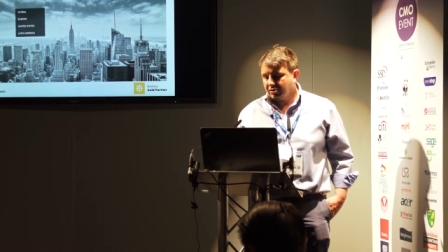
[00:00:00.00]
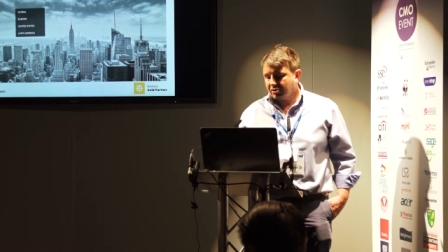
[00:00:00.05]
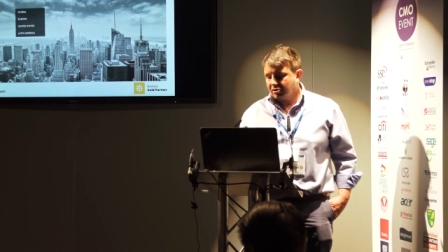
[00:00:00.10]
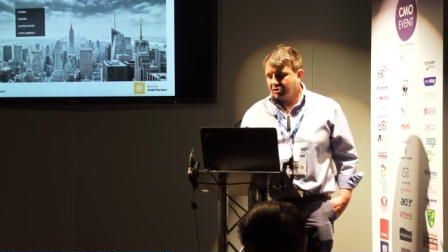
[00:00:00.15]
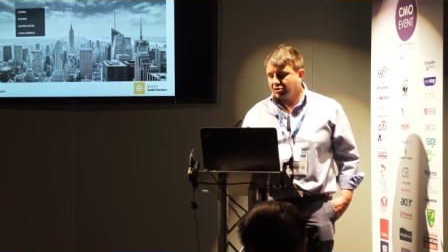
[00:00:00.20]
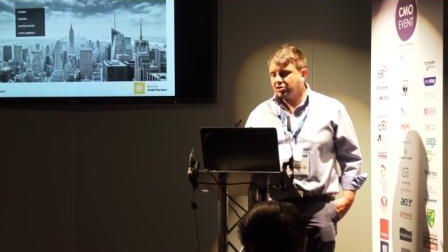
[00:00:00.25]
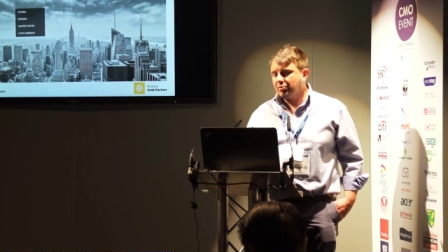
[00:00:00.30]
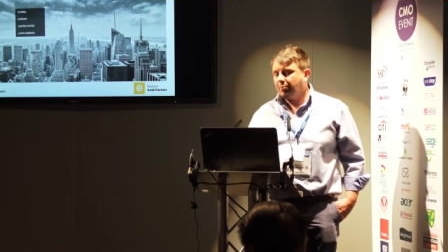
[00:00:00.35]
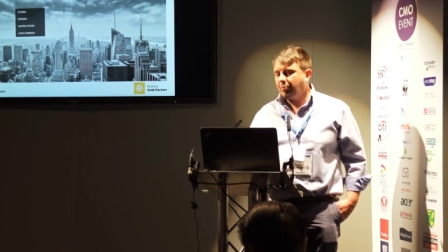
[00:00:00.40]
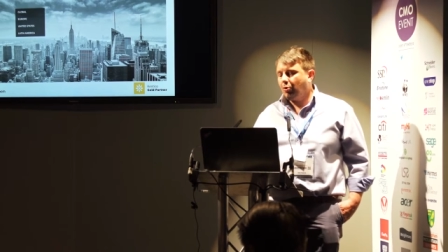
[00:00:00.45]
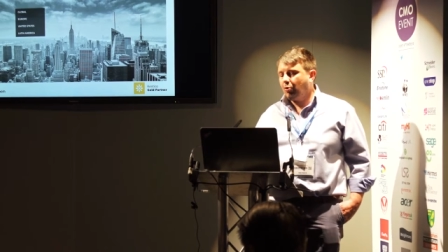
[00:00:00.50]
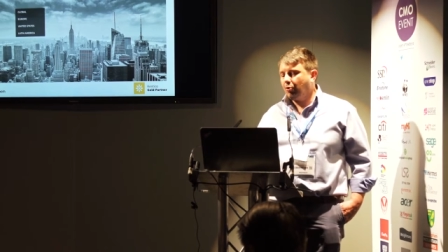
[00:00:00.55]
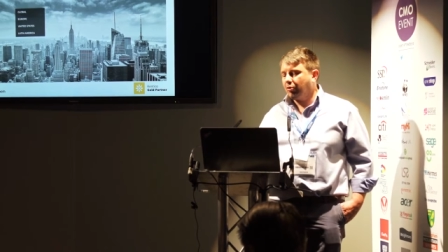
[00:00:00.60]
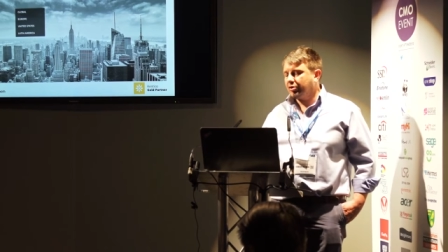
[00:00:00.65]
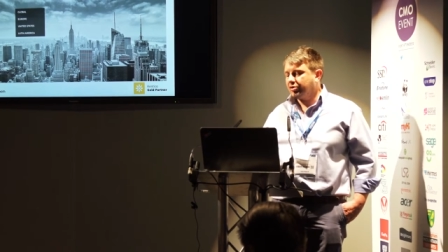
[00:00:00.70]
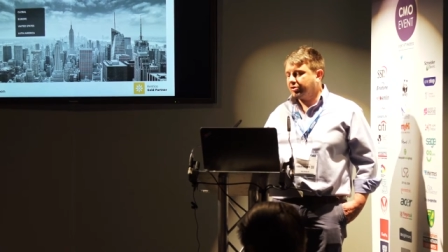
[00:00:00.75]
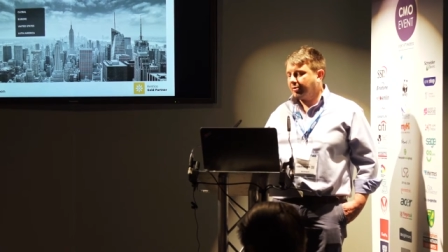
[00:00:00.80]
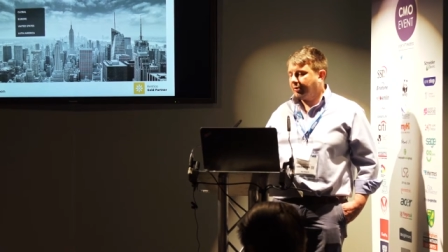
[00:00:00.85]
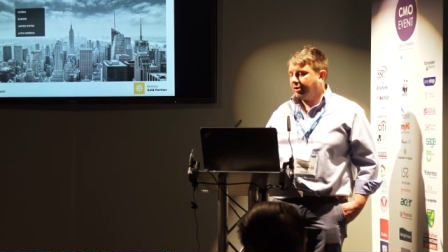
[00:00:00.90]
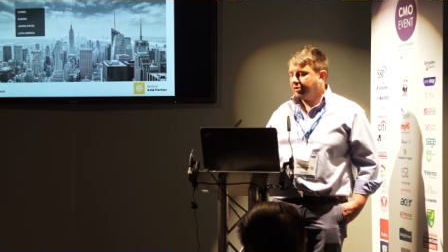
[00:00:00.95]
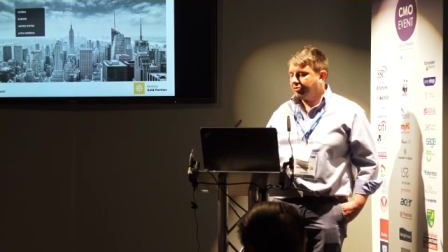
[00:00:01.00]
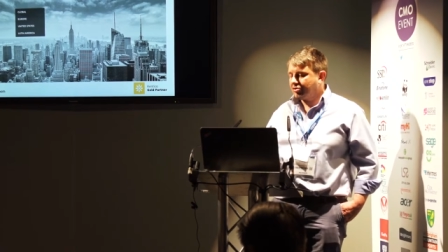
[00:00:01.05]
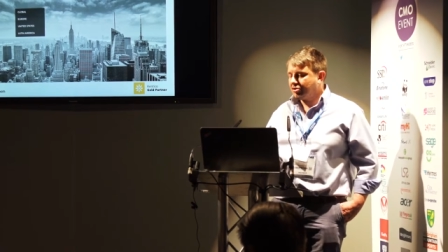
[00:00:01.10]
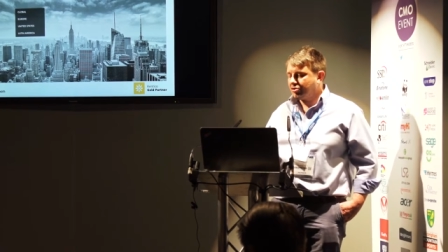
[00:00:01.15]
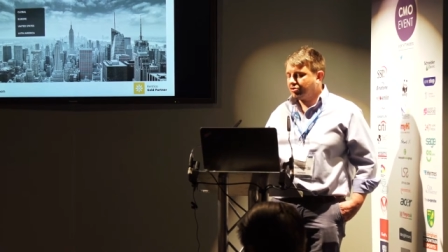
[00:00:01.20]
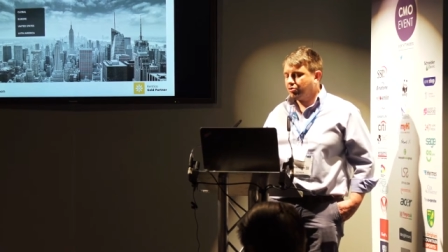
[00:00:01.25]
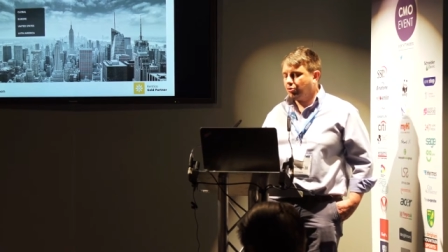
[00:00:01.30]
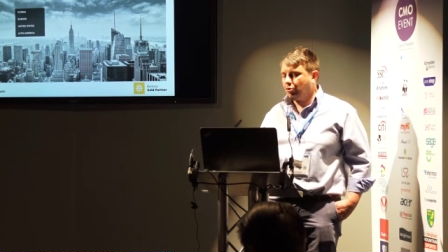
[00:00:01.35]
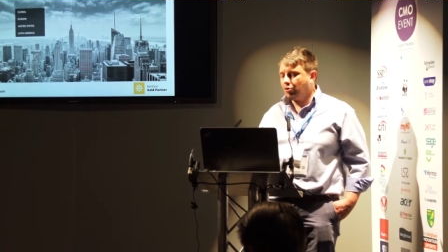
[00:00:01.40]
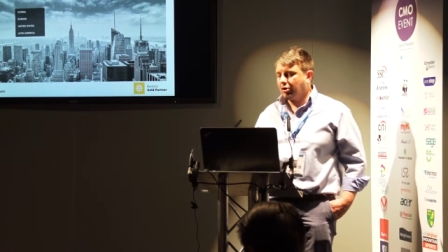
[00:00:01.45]
To support this, I'm going to
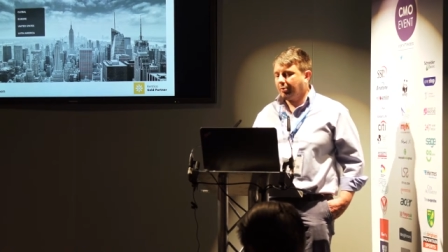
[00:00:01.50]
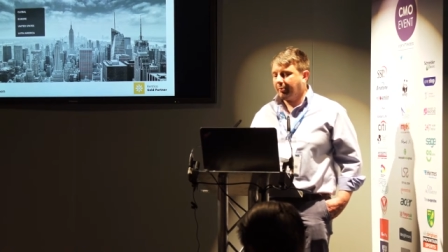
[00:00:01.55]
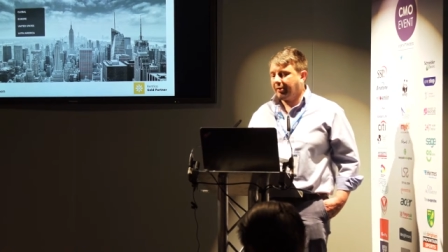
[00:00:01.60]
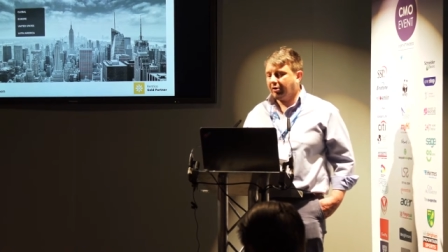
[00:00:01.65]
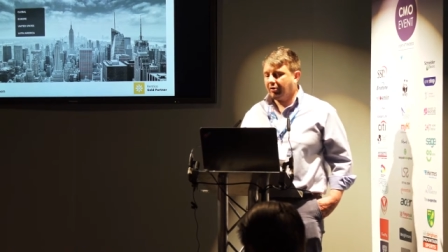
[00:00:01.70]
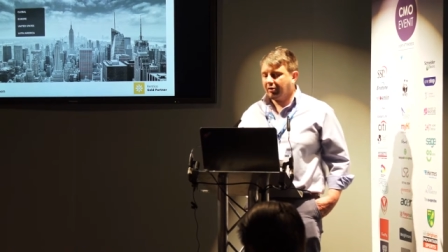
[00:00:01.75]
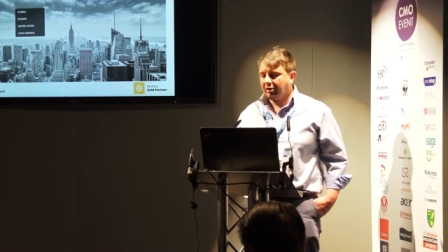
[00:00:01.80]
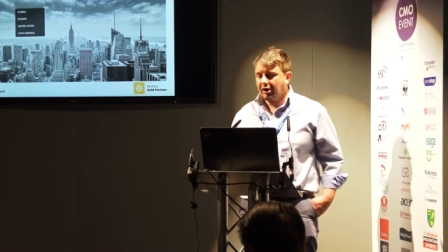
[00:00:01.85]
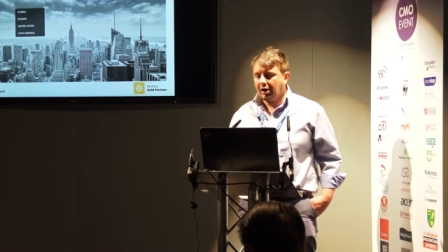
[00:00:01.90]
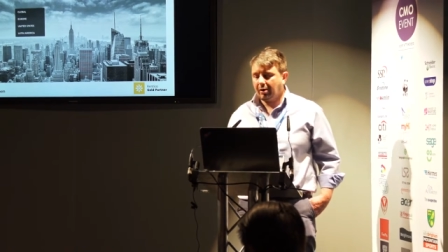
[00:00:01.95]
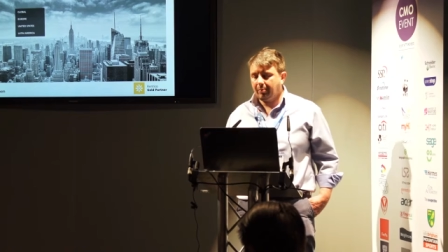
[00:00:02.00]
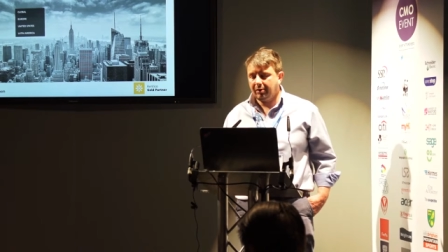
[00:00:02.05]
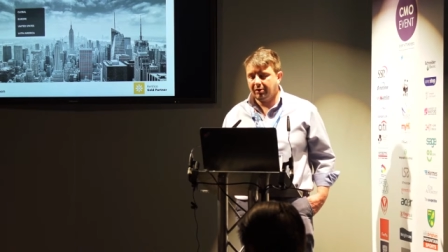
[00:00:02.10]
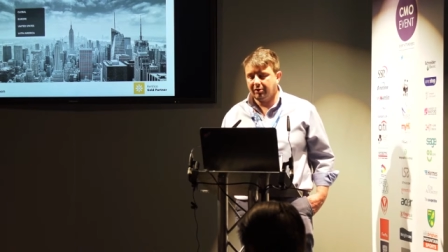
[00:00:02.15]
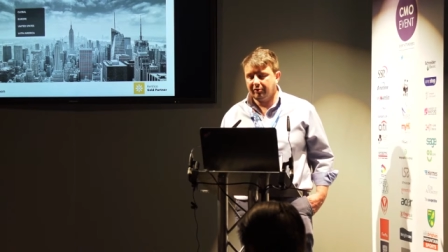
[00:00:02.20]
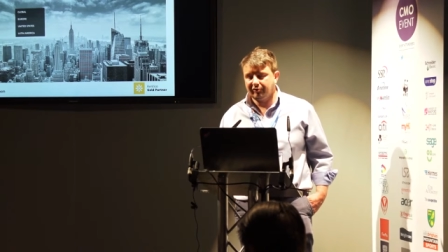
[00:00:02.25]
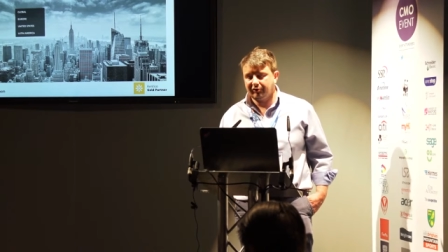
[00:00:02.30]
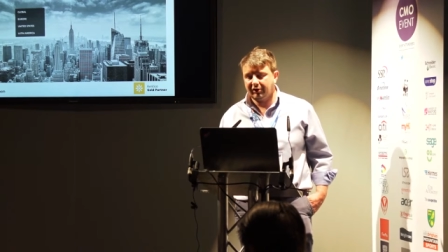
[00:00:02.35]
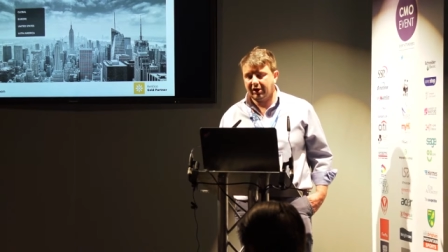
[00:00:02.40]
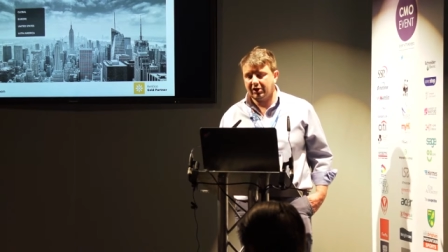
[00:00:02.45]
just talk about a couple of